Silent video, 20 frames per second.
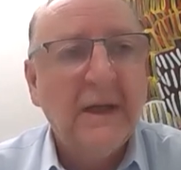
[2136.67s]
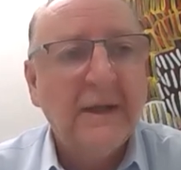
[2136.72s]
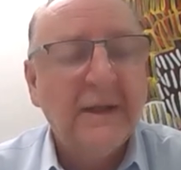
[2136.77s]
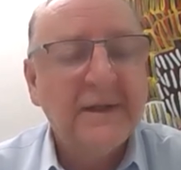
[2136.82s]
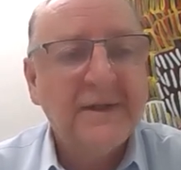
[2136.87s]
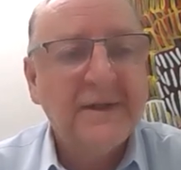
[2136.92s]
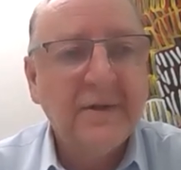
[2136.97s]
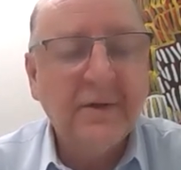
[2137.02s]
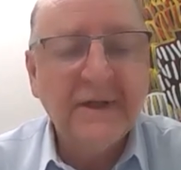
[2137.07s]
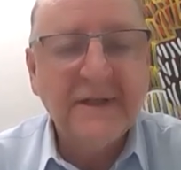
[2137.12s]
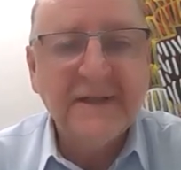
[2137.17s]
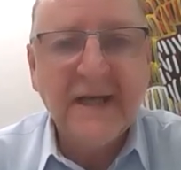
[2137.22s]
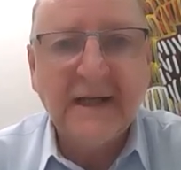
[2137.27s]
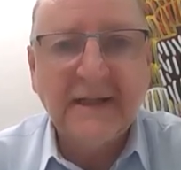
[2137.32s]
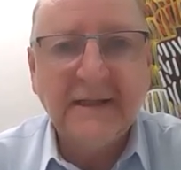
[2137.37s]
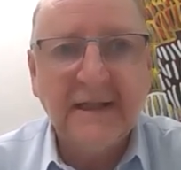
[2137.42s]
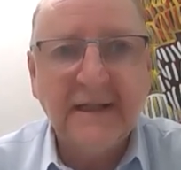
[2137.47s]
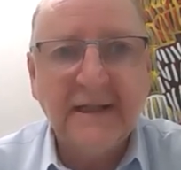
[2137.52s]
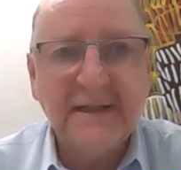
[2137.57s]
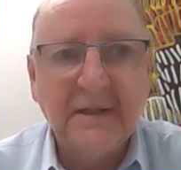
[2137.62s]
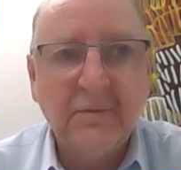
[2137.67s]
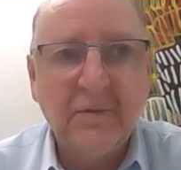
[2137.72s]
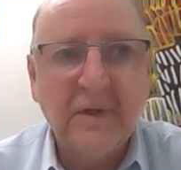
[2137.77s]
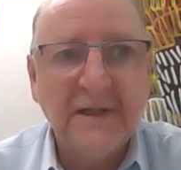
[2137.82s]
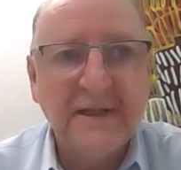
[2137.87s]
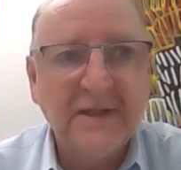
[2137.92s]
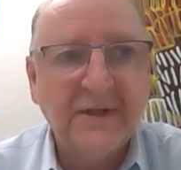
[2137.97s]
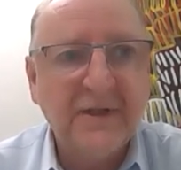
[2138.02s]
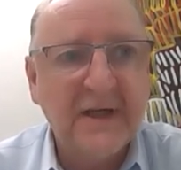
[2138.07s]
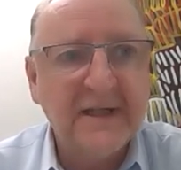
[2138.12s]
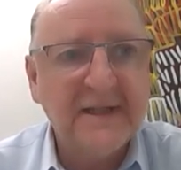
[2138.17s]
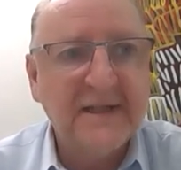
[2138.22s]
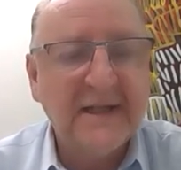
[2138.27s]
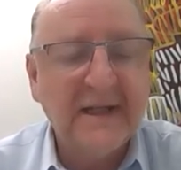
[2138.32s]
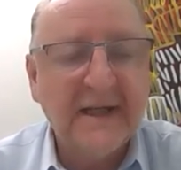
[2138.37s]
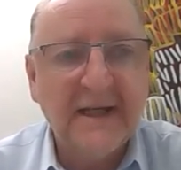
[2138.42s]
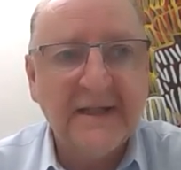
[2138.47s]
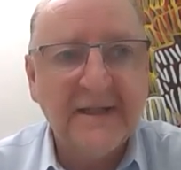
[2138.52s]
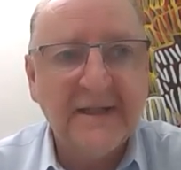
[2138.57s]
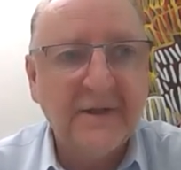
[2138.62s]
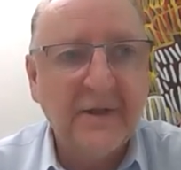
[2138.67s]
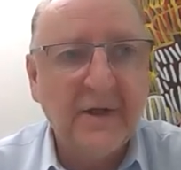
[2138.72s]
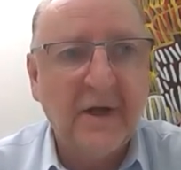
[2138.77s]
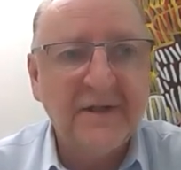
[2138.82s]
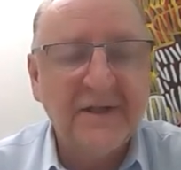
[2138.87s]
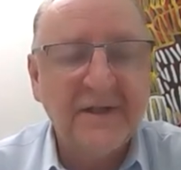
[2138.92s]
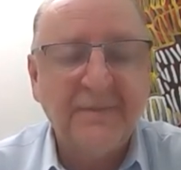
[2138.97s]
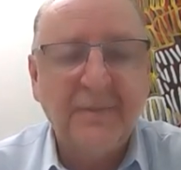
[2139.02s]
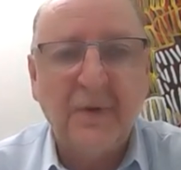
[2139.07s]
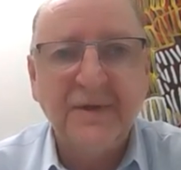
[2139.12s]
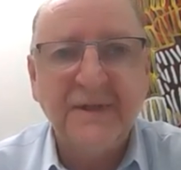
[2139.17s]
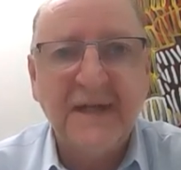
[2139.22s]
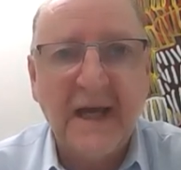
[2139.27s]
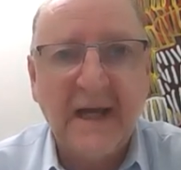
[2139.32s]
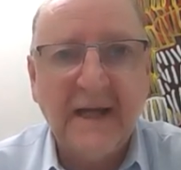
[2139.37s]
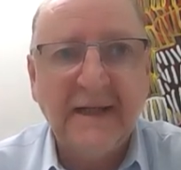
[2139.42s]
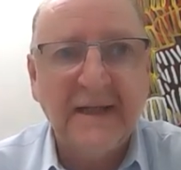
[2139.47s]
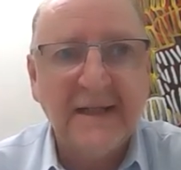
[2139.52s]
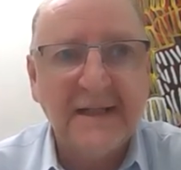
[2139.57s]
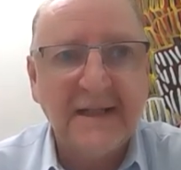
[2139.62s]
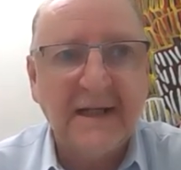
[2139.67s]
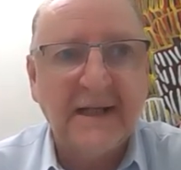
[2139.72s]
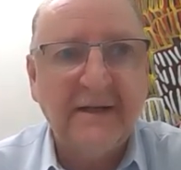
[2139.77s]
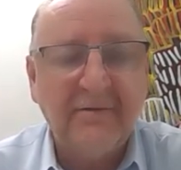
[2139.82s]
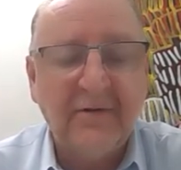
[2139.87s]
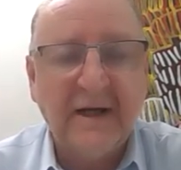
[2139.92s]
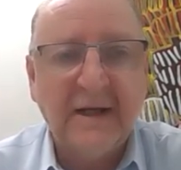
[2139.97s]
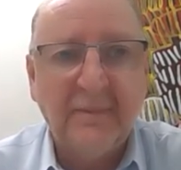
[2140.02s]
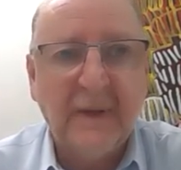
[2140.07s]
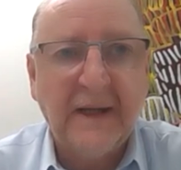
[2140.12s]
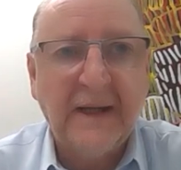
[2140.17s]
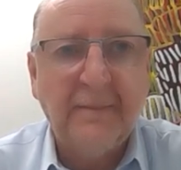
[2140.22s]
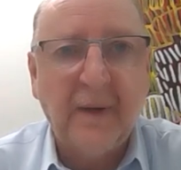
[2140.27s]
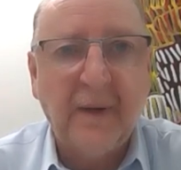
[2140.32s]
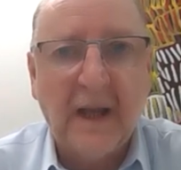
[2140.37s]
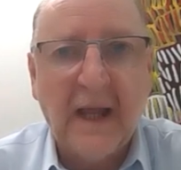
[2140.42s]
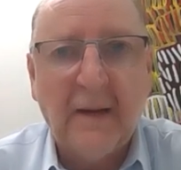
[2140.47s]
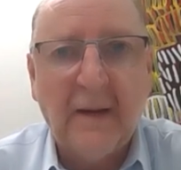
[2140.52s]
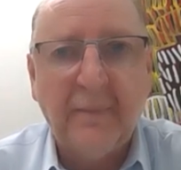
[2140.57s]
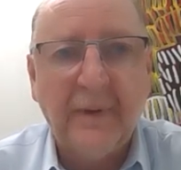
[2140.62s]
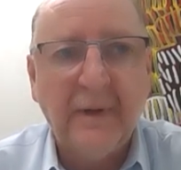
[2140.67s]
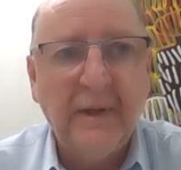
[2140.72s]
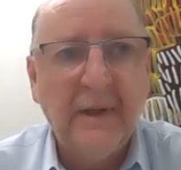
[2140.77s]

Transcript: The sort of tactics that we're suggesting is, you know, spontaneously ring people up,